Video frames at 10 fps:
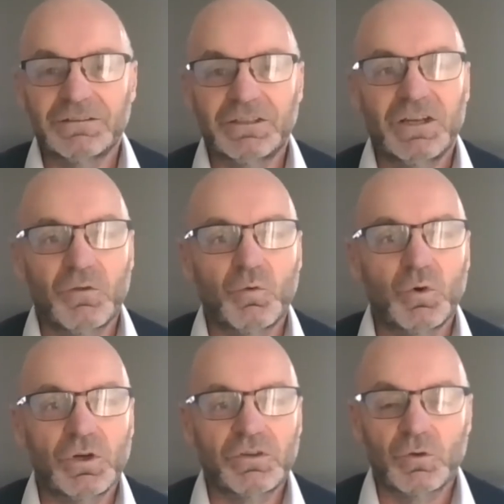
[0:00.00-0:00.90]
the
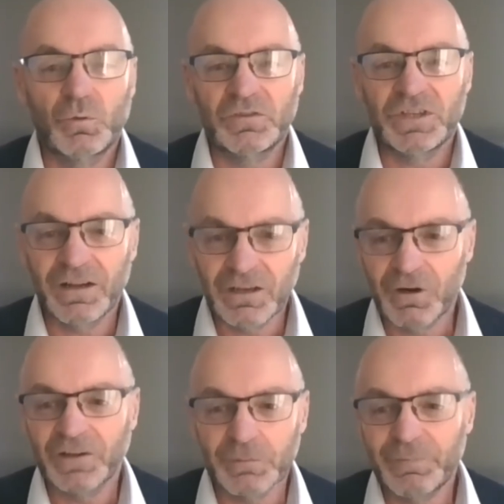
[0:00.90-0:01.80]
work that we've done, or
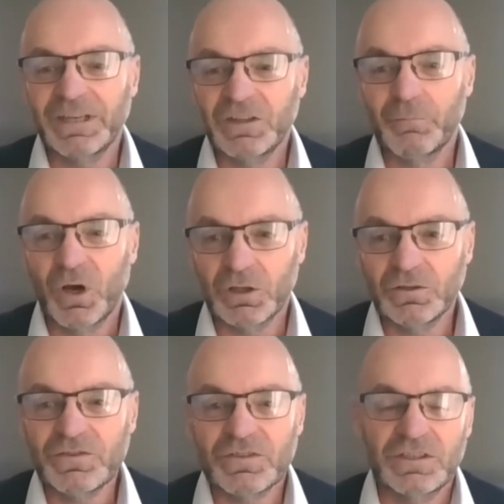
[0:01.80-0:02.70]
underpinning the
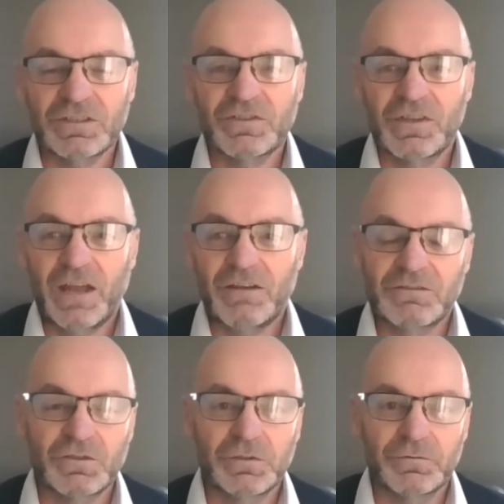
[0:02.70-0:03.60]
models, is that
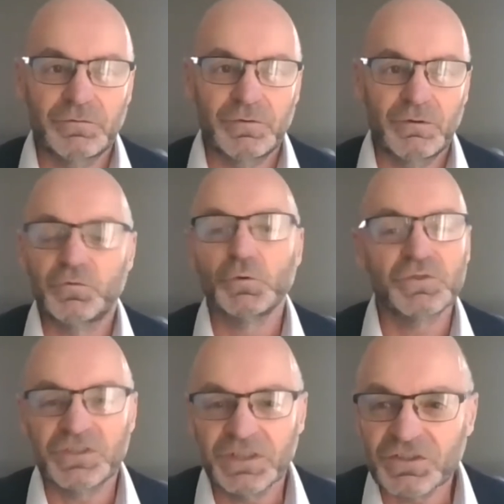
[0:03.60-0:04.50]
sort of full
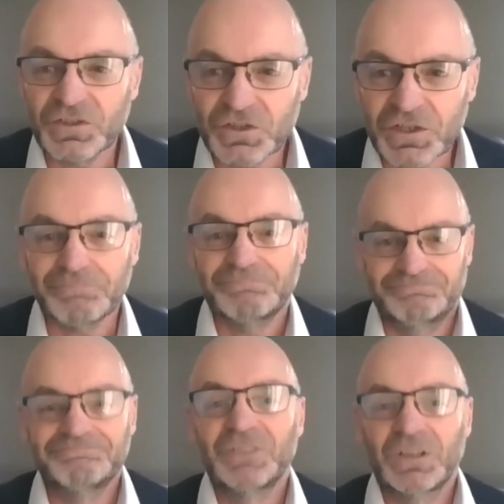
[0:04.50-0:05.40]
citizenship
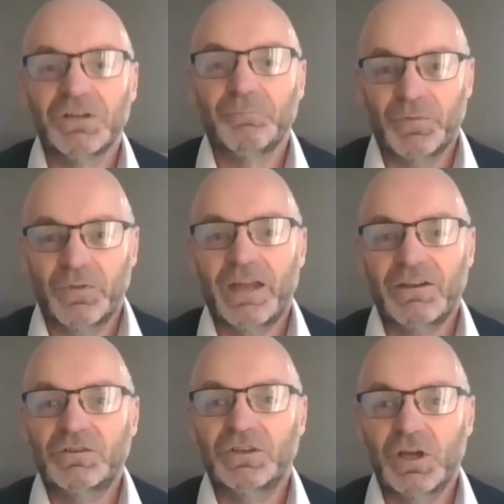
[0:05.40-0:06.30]
that,
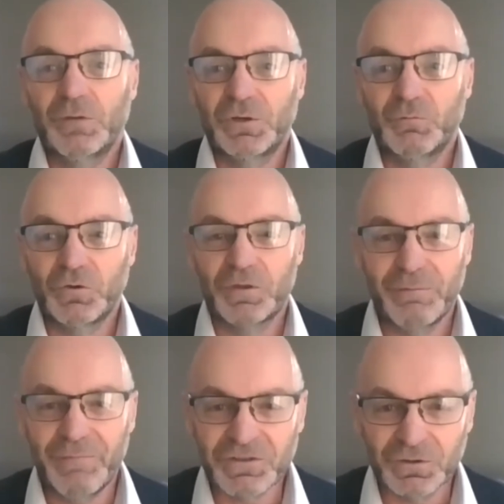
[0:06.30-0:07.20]
people with a
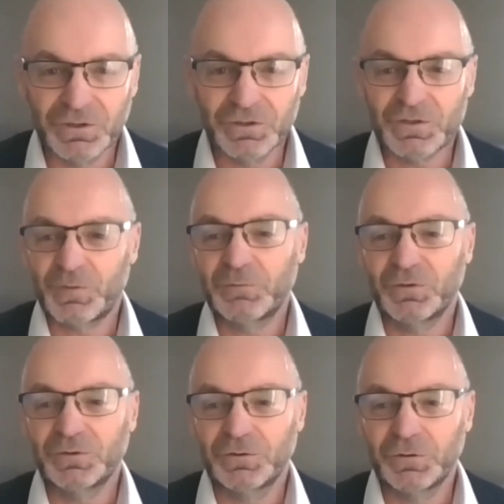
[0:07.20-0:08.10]
mental illness,
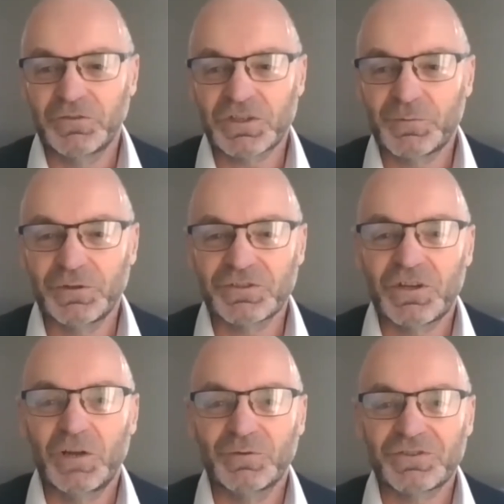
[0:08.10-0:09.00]
people who have experienced
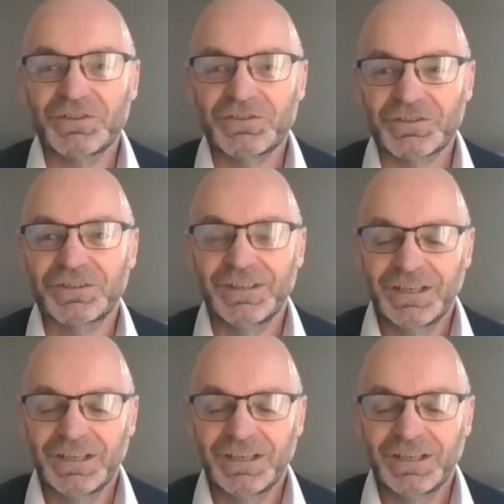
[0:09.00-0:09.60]
homelessness,